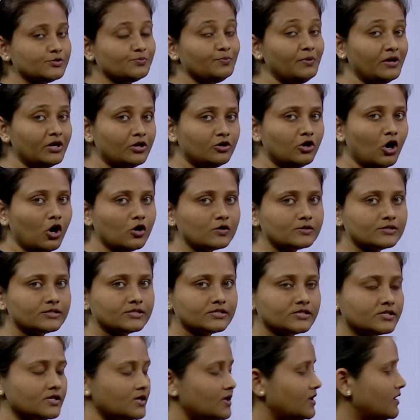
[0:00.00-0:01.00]

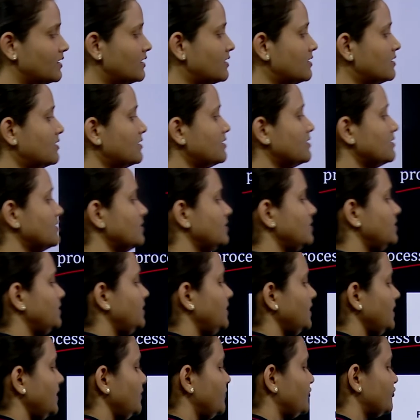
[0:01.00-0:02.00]
because
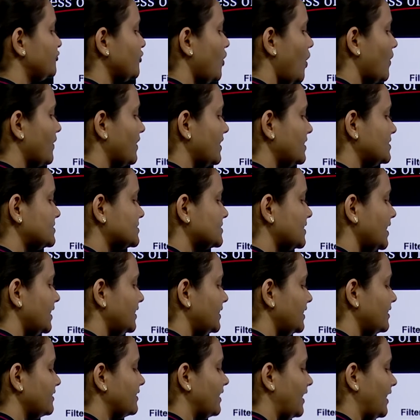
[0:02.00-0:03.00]
the chalk is
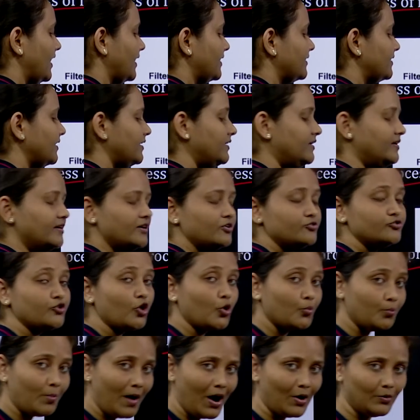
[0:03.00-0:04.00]
getting collected here,
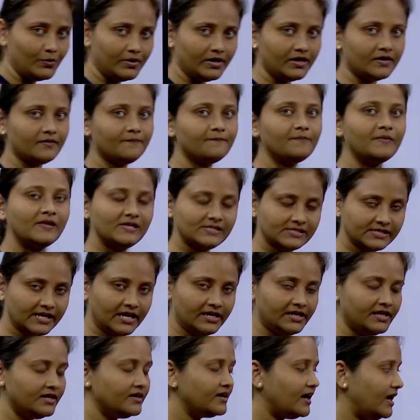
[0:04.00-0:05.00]
chalk powder is
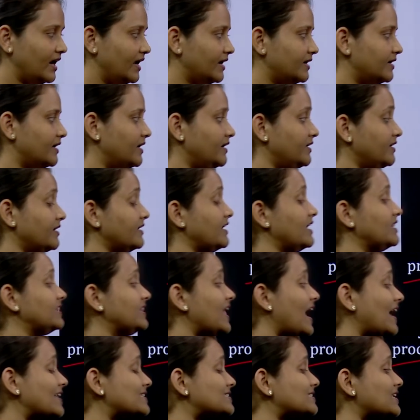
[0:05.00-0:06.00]
getting collected here, and
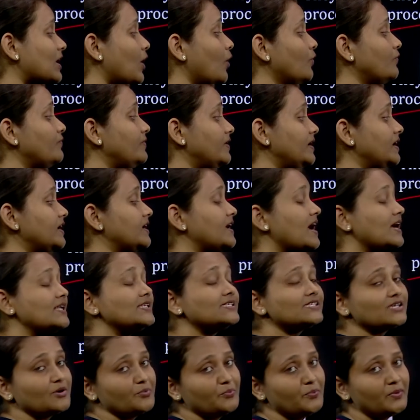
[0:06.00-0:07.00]
that's how we can
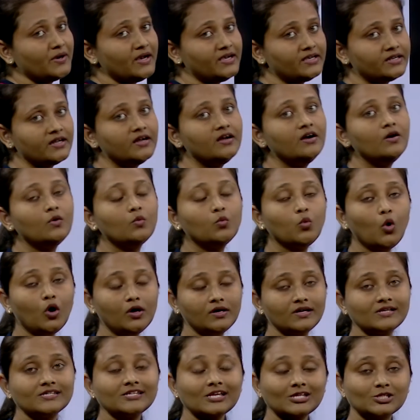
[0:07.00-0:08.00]
separate
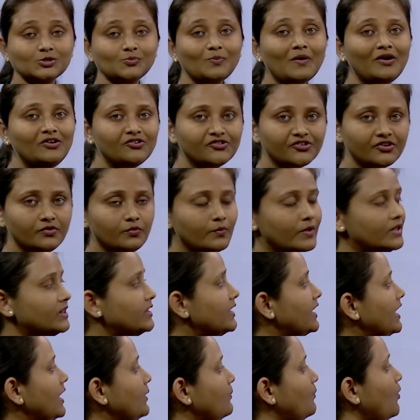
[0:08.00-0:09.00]
what? Suspension with
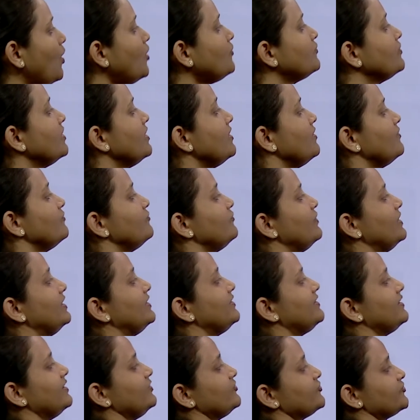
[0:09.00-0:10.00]
the help of
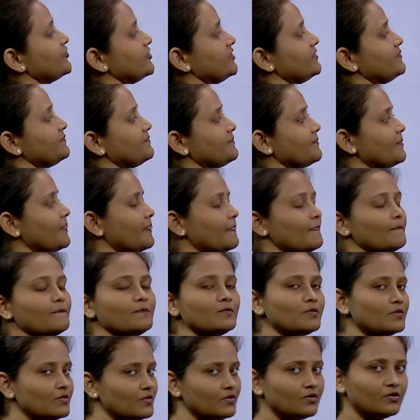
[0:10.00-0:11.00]
filtration.
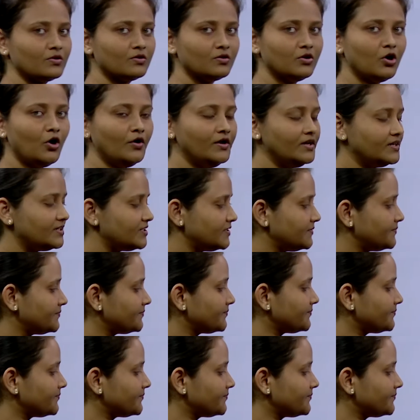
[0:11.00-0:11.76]
Got it?